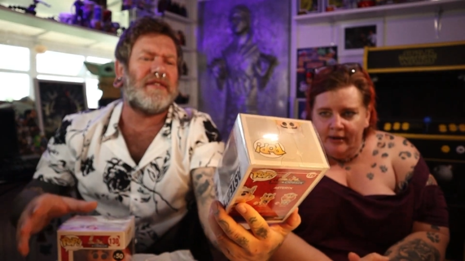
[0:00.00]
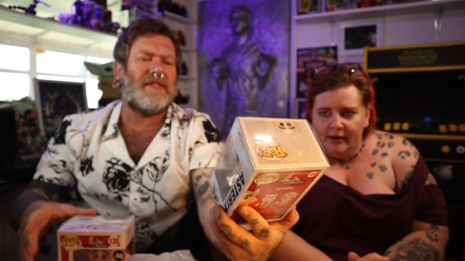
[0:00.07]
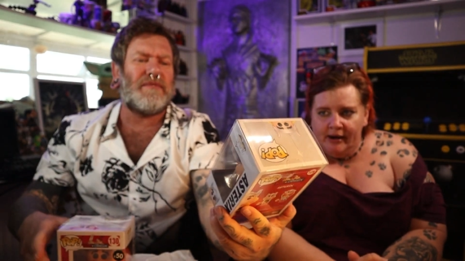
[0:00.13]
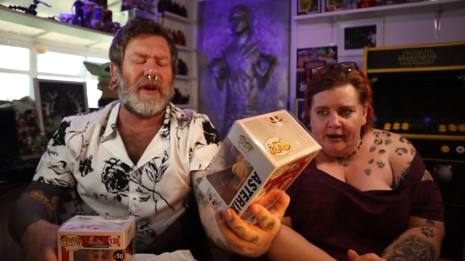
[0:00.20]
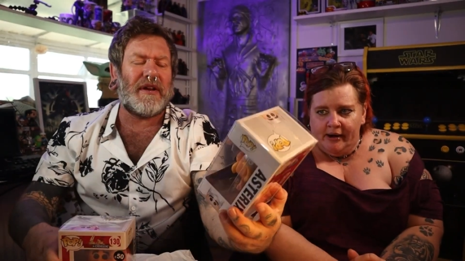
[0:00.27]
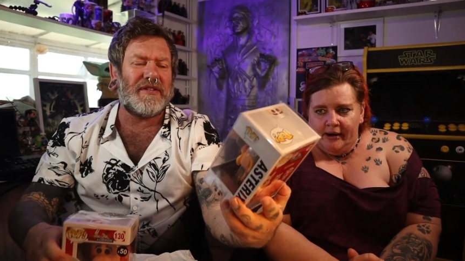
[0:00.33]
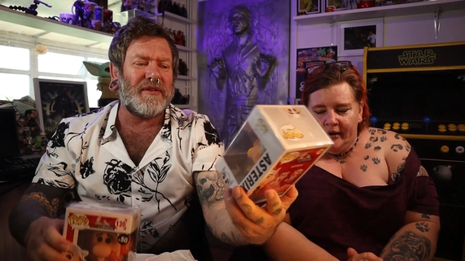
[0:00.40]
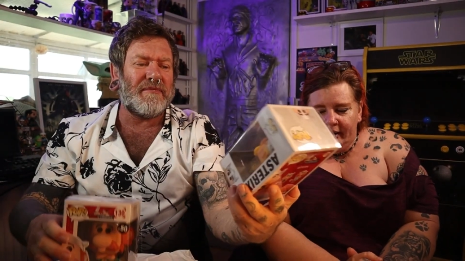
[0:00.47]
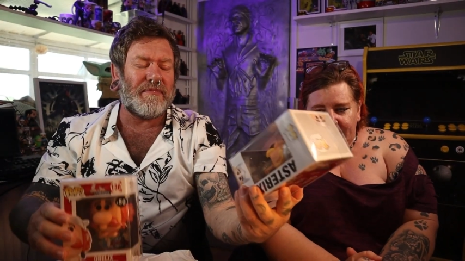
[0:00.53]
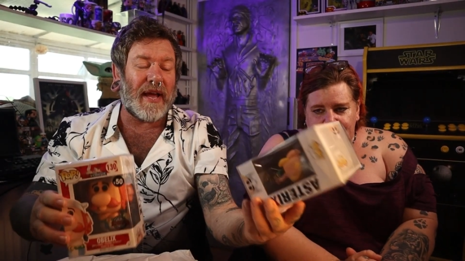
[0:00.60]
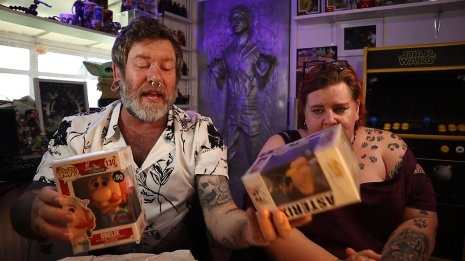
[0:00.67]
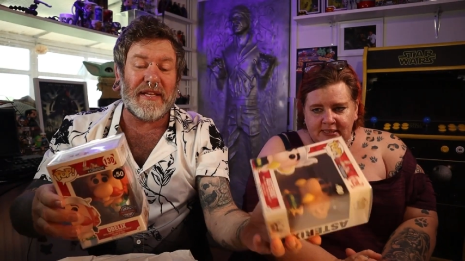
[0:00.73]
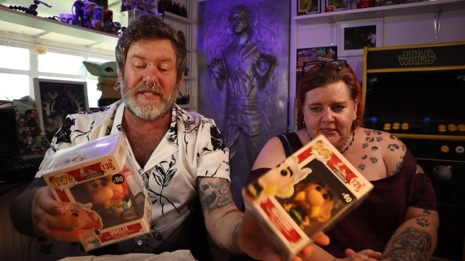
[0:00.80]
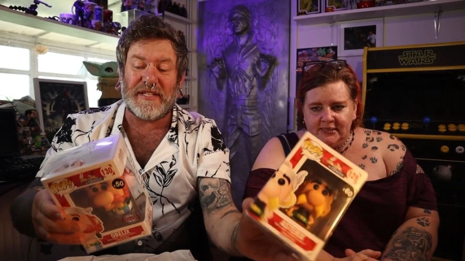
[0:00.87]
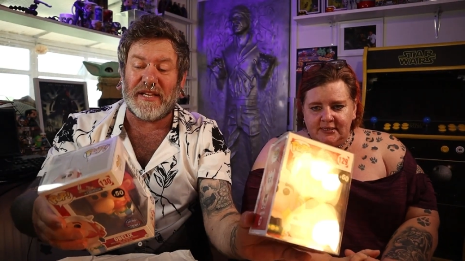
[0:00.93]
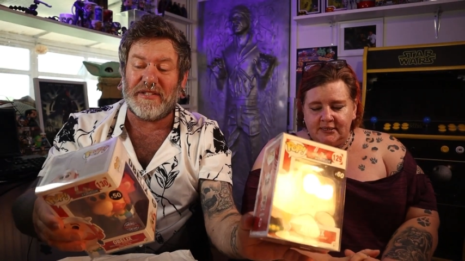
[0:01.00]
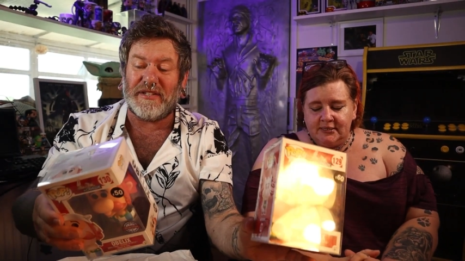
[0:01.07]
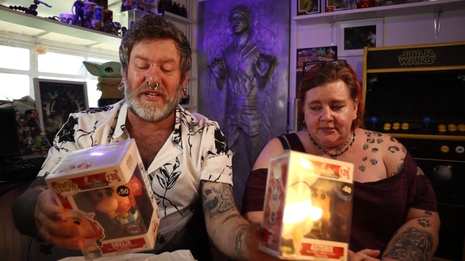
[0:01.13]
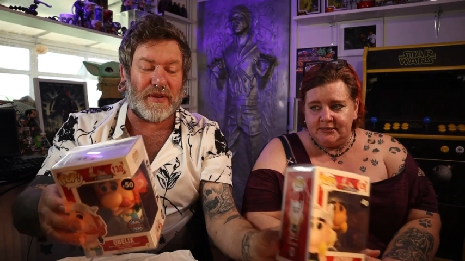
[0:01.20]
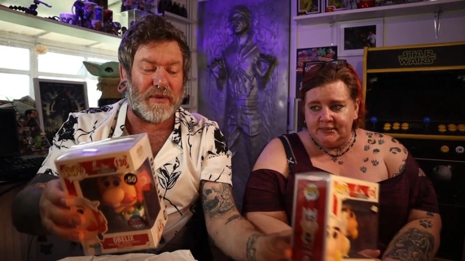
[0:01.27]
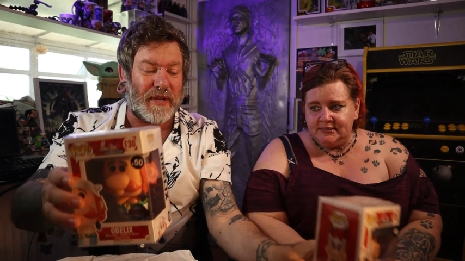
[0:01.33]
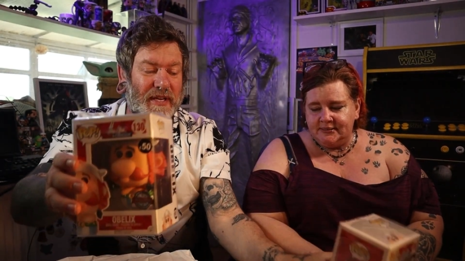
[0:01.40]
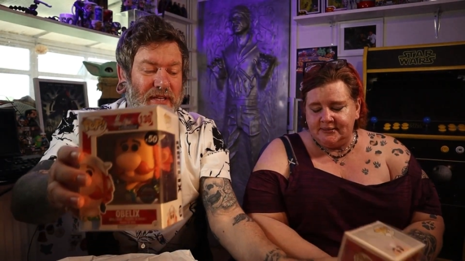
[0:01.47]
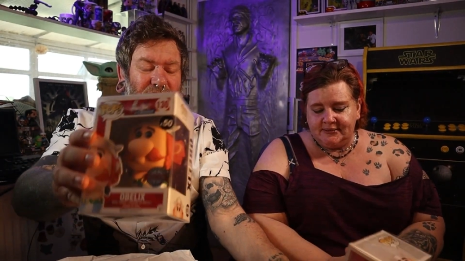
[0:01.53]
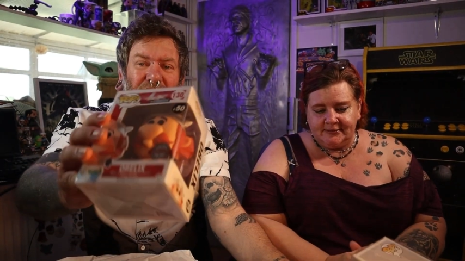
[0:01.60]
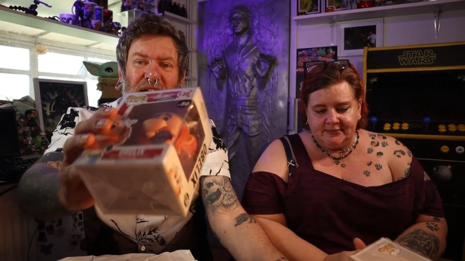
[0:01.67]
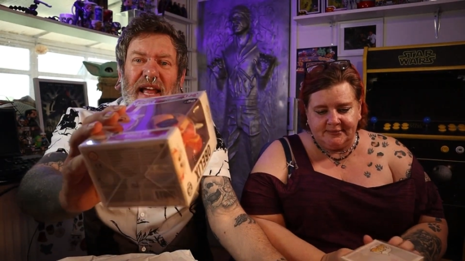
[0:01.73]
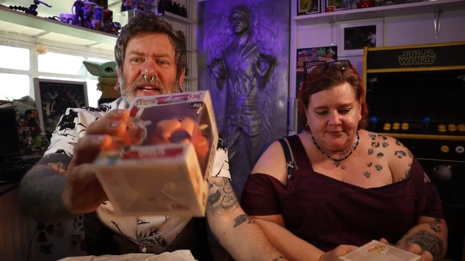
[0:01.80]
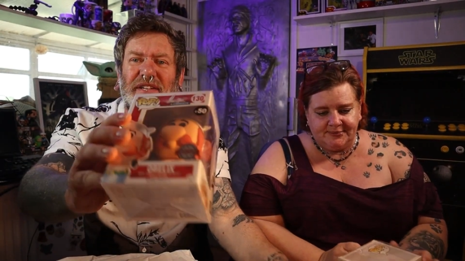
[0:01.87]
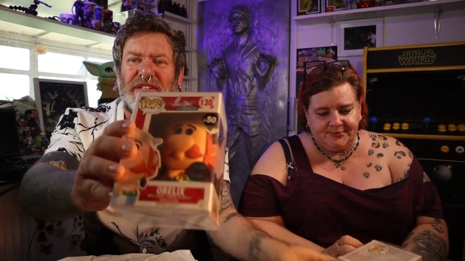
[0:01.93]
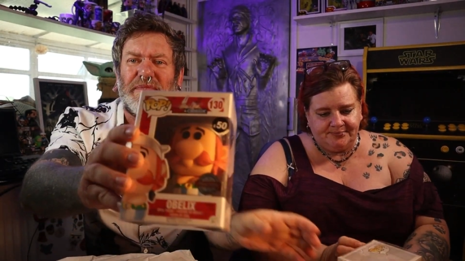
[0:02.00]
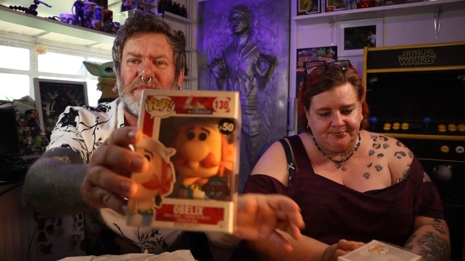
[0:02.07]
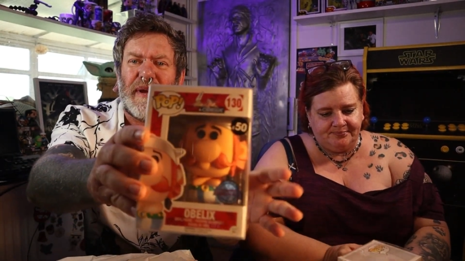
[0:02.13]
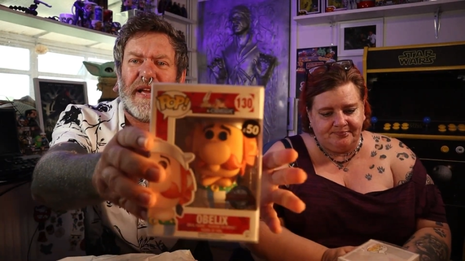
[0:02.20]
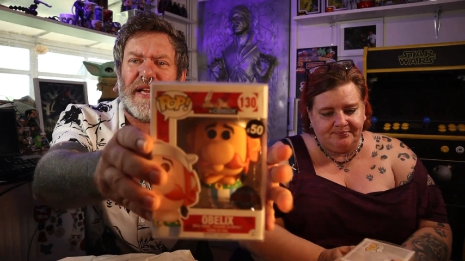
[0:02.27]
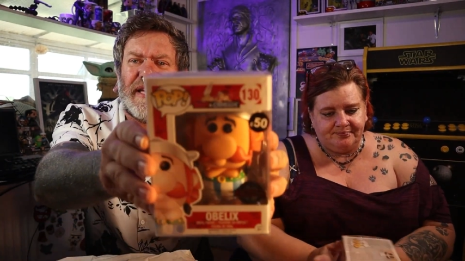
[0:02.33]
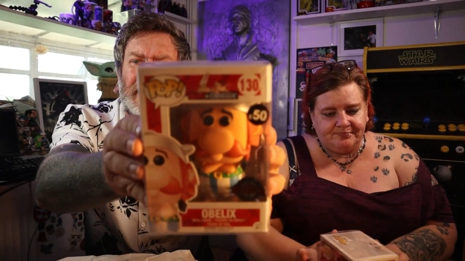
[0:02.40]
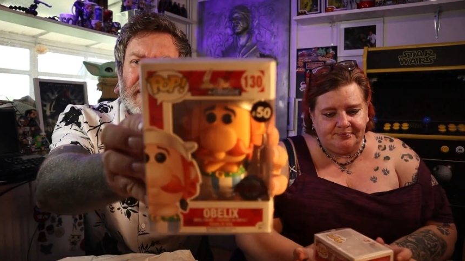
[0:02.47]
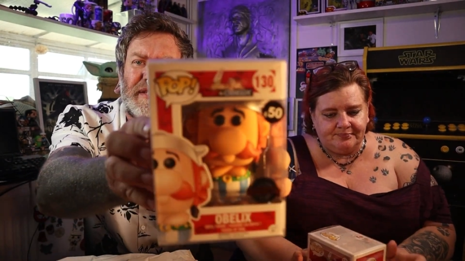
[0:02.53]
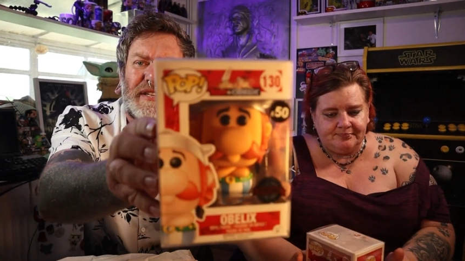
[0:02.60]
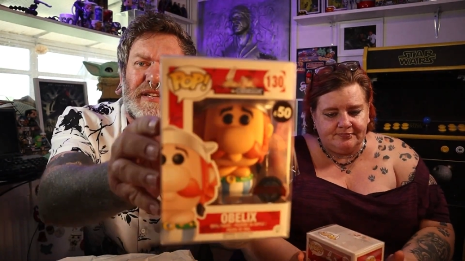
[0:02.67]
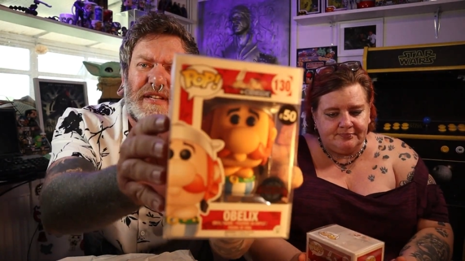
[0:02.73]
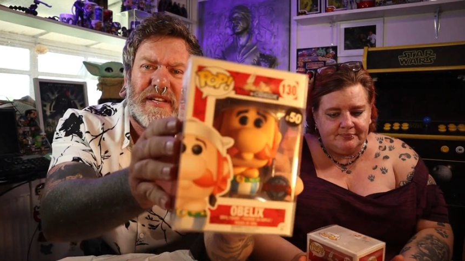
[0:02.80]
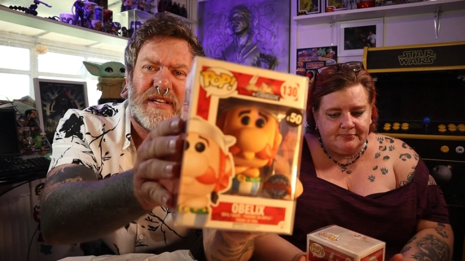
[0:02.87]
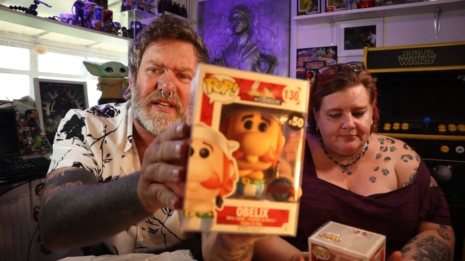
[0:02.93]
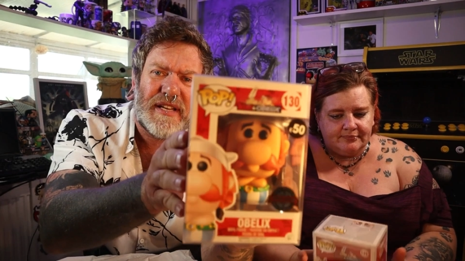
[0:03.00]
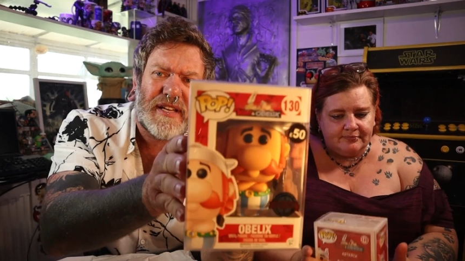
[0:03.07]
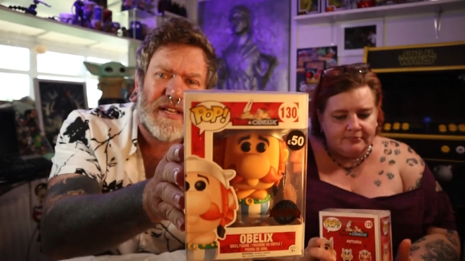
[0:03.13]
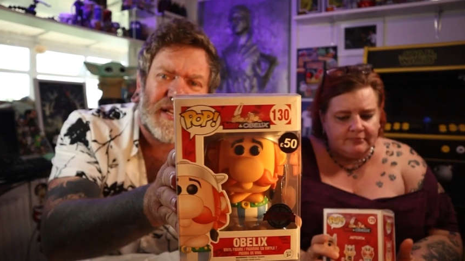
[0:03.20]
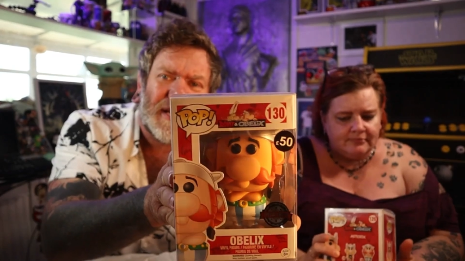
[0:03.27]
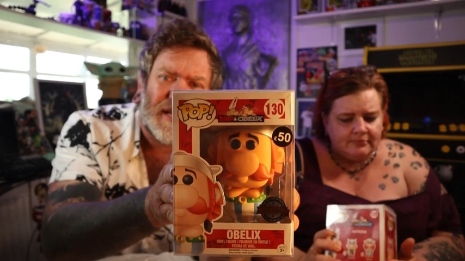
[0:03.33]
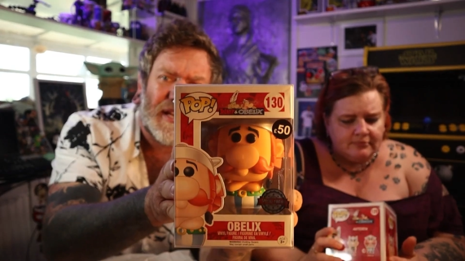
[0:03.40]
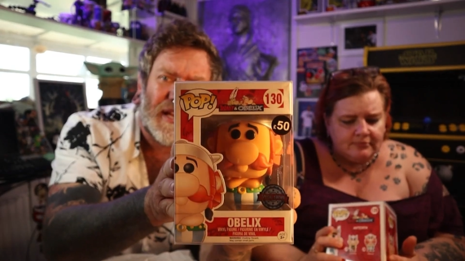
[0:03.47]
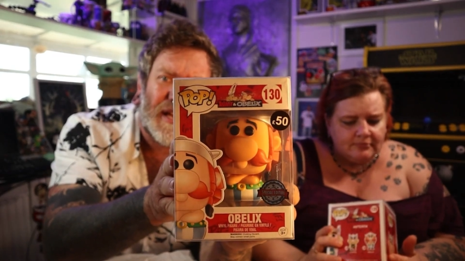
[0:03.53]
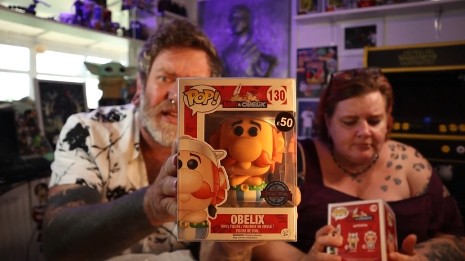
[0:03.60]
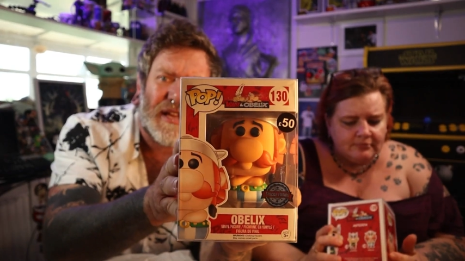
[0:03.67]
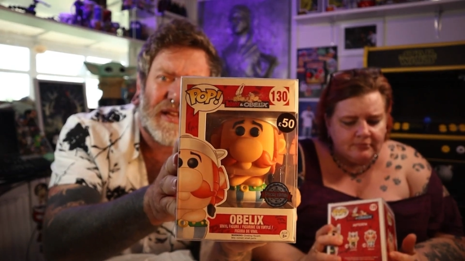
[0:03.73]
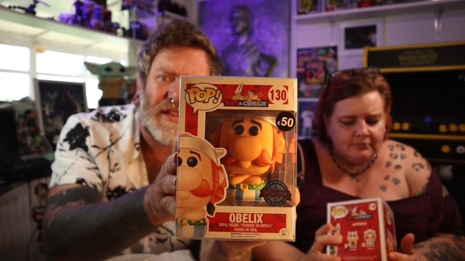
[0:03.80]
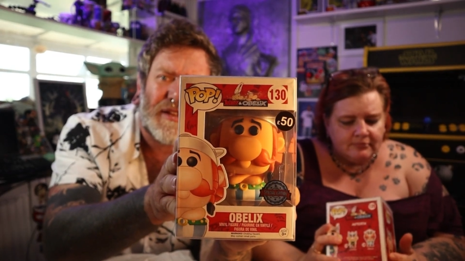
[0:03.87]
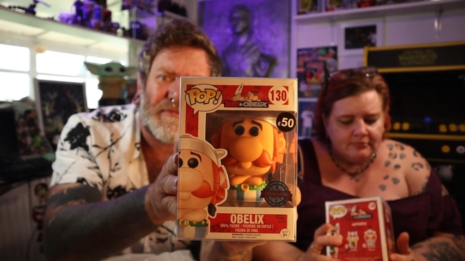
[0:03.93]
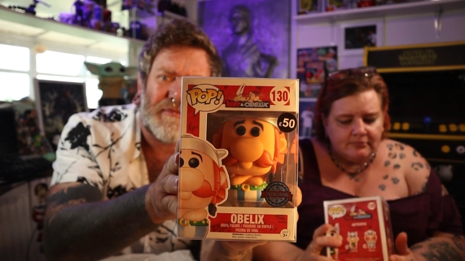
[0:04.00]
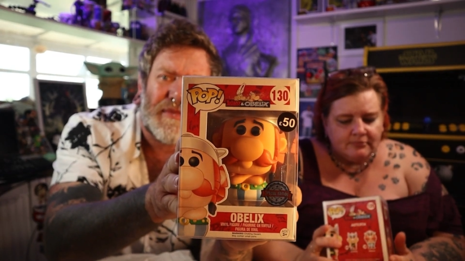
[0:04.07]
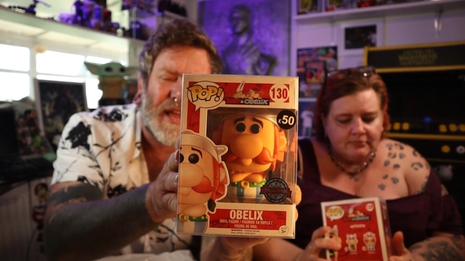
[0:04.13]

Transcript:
Speaker 1: Well, I didn't pay sixty quid. I actually paid... Um,